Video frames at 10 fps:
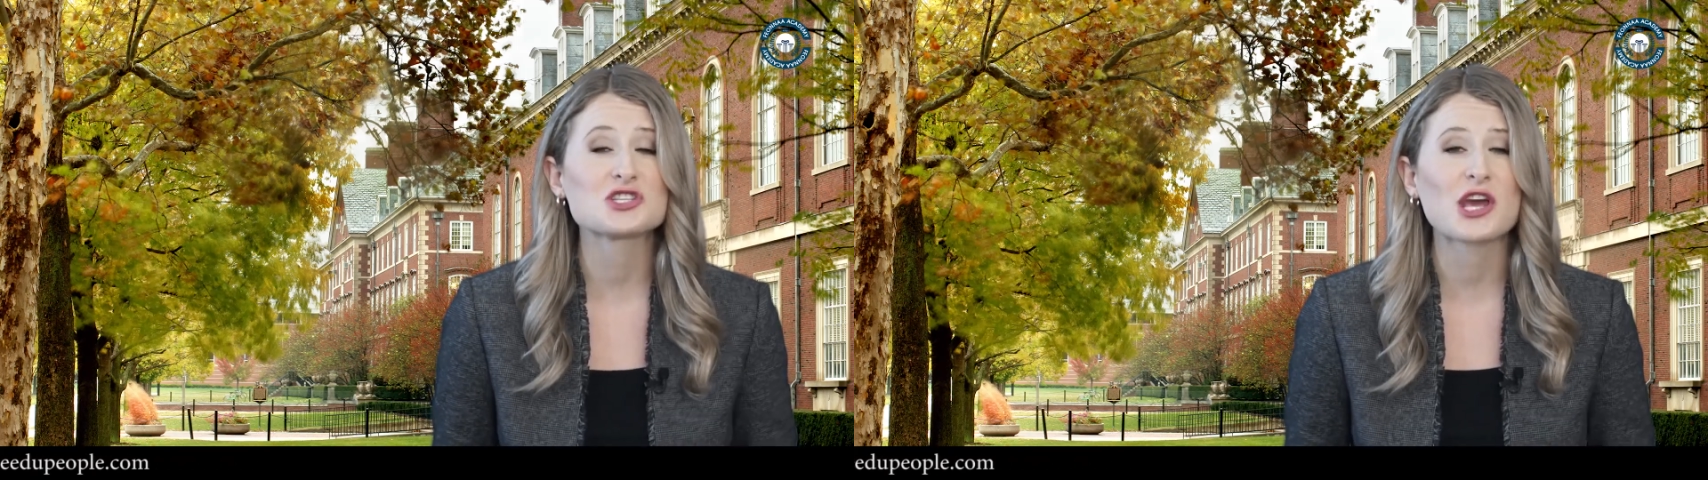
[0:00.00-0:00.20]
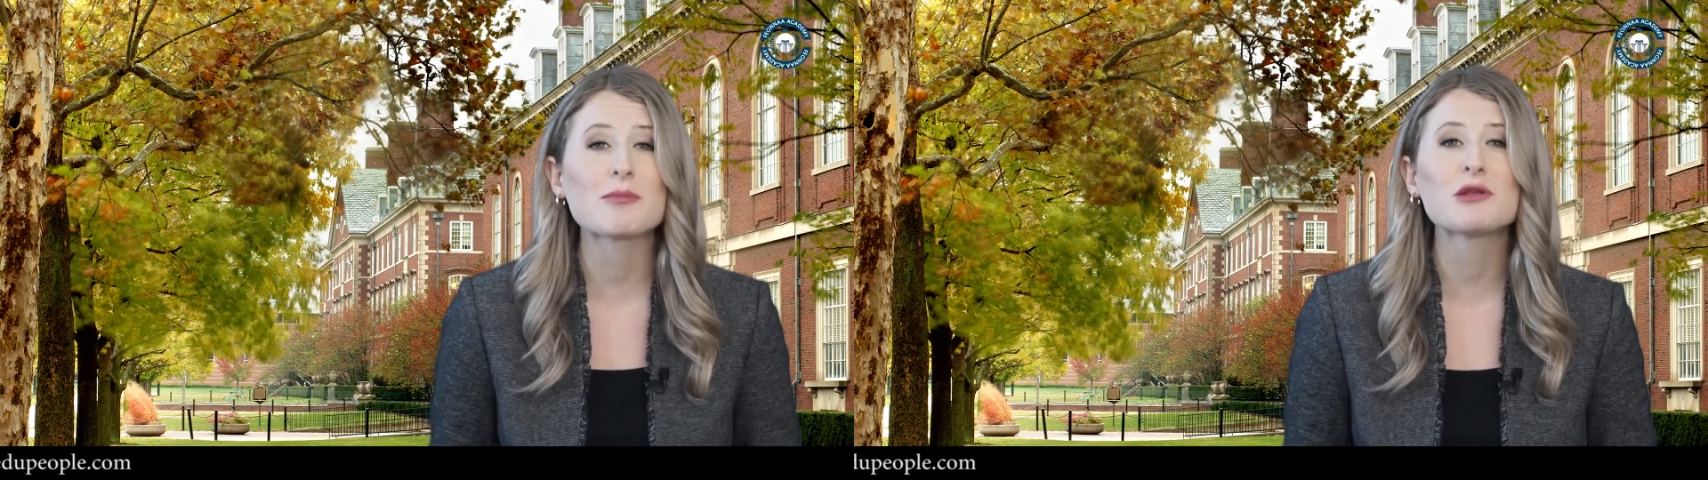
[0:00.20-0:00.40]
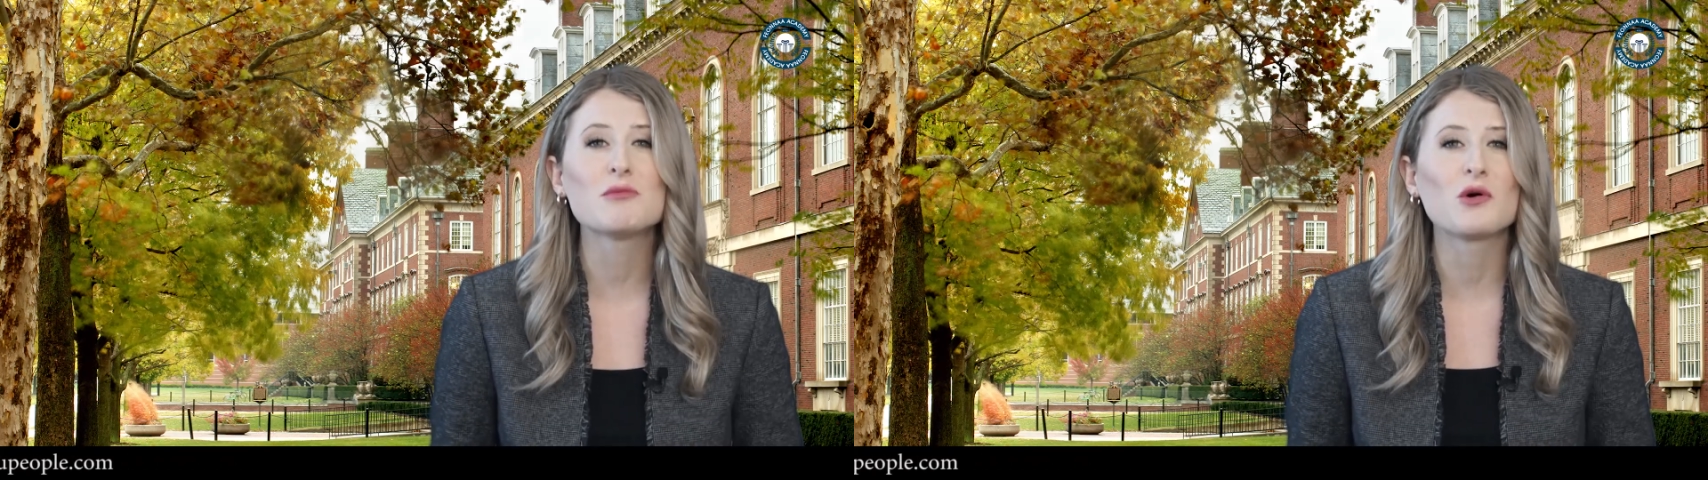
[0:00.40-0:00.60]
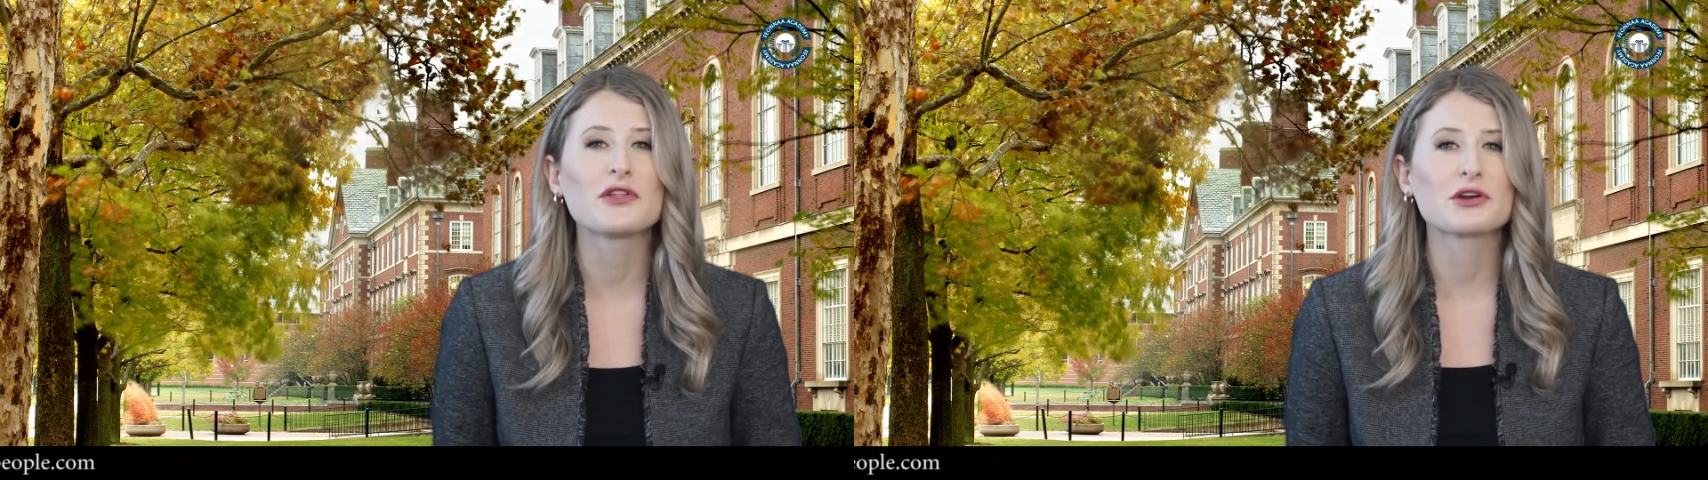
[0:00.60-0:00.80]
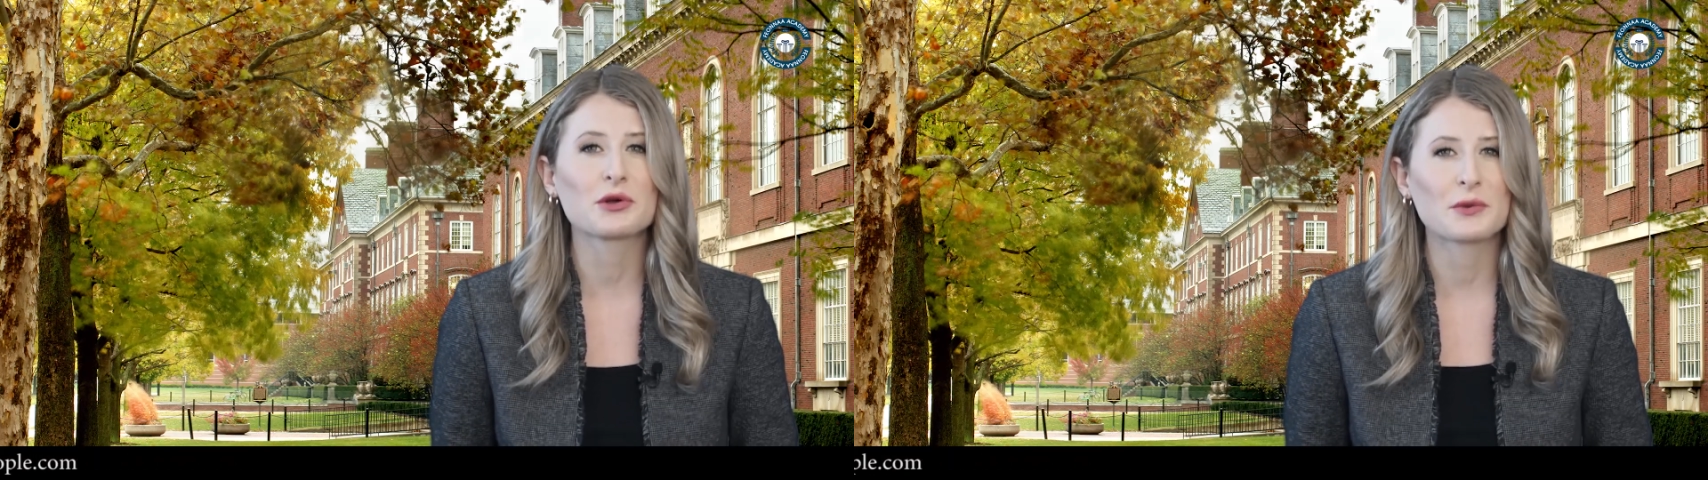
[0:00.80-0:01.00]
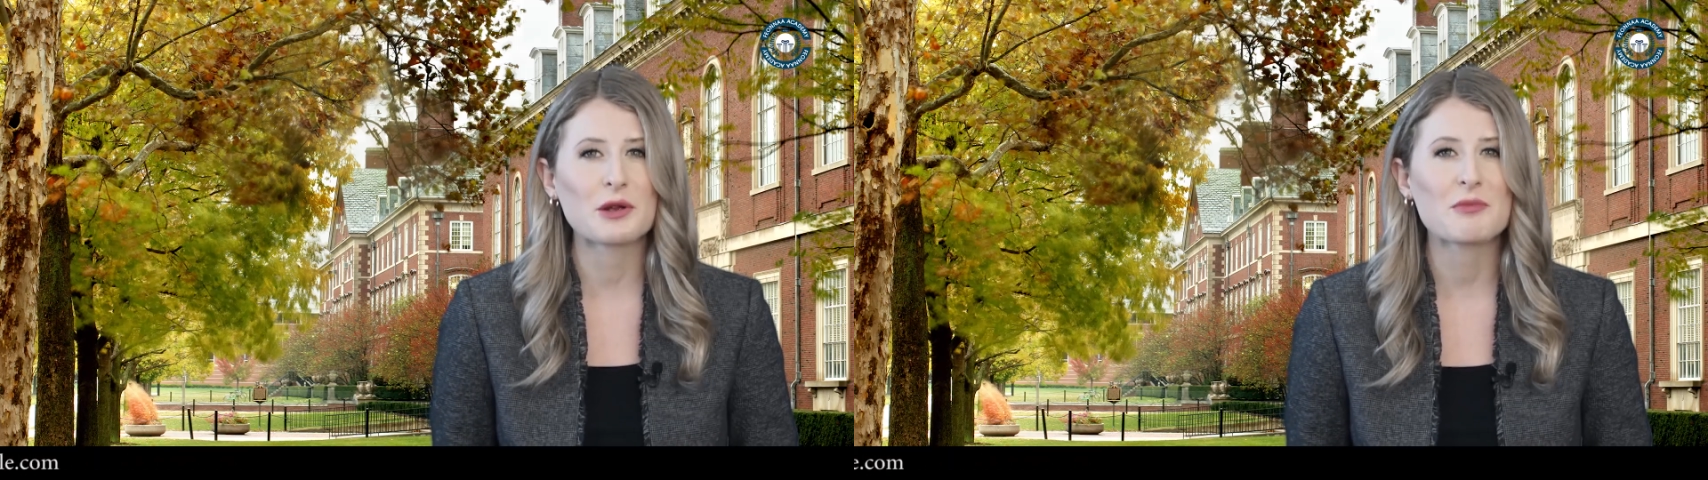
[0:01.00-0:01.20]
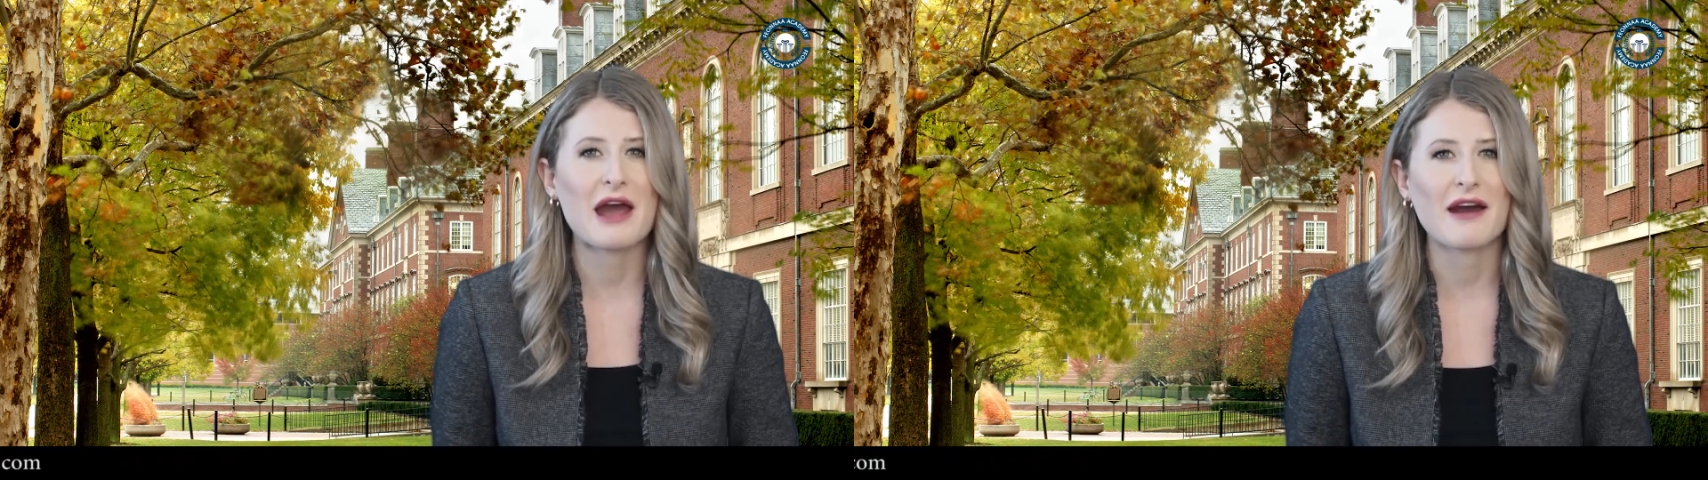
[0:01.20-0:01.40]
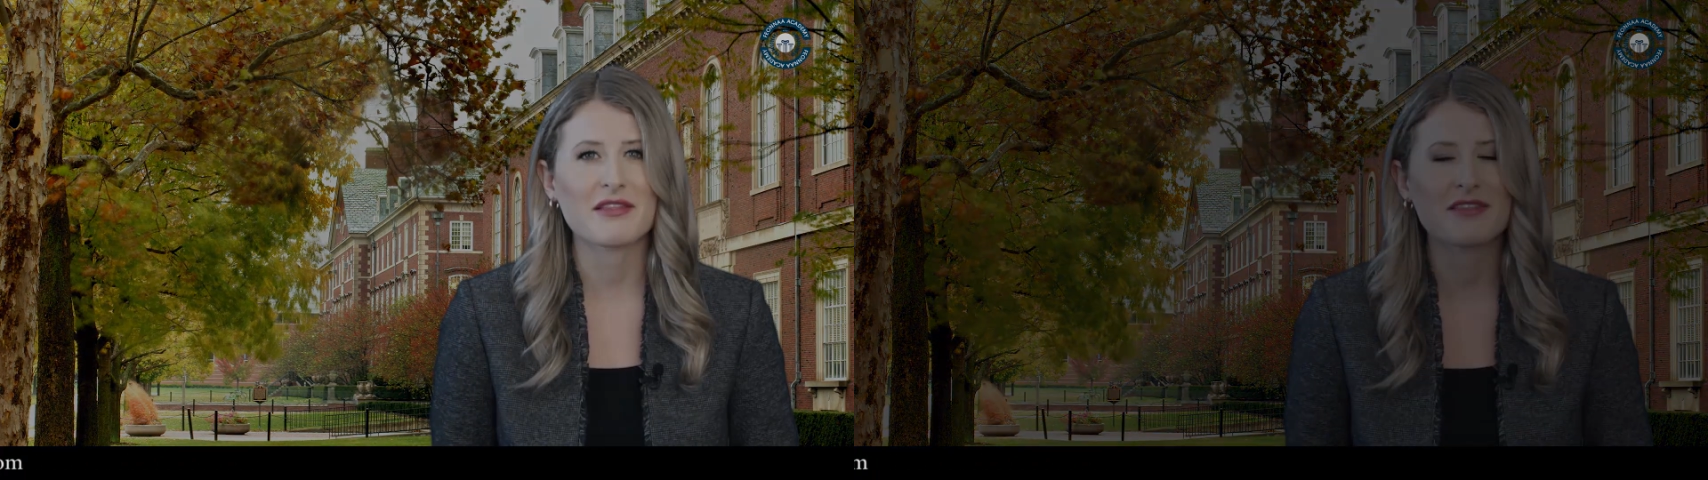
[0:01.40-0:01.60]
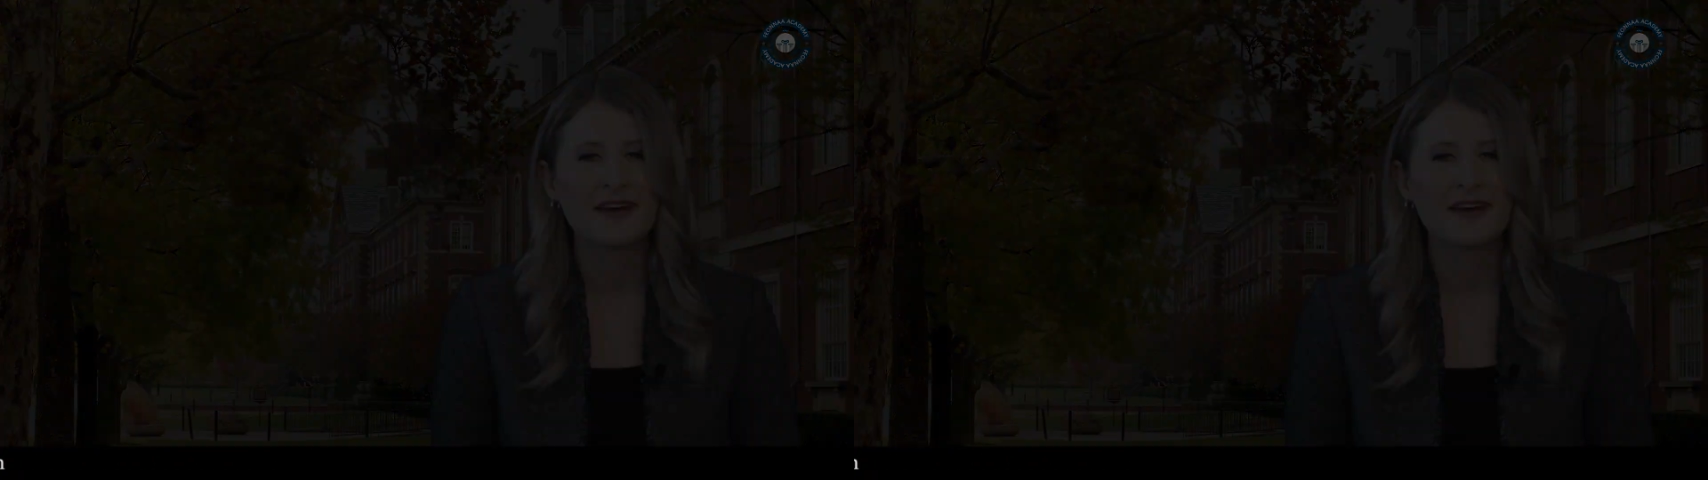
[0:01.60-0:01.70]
shape and mold their career path.